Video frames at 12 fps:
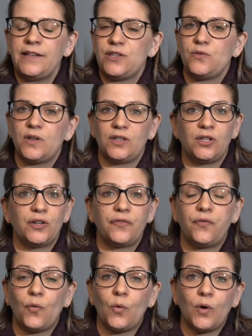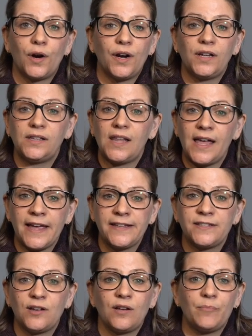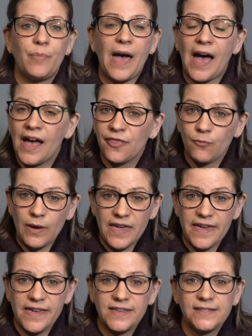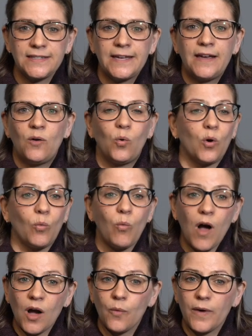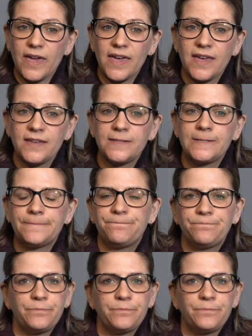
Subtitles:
You can look for lines on pathways or walkways.